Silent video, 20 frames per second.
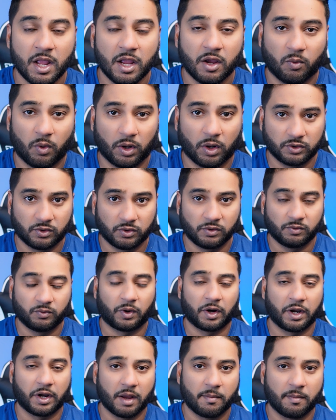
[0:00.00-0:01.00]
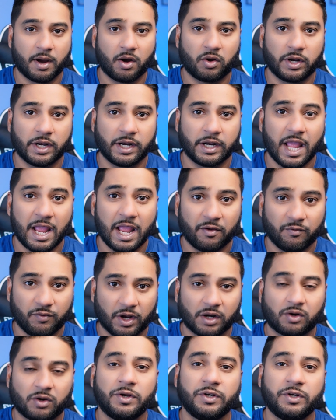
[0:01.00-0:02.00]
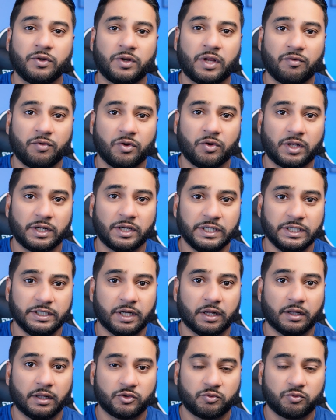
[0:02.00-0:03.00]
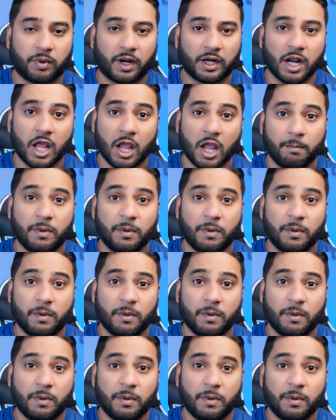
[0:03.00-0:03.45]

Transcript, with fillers: well don't worry about it we are going to give you the details but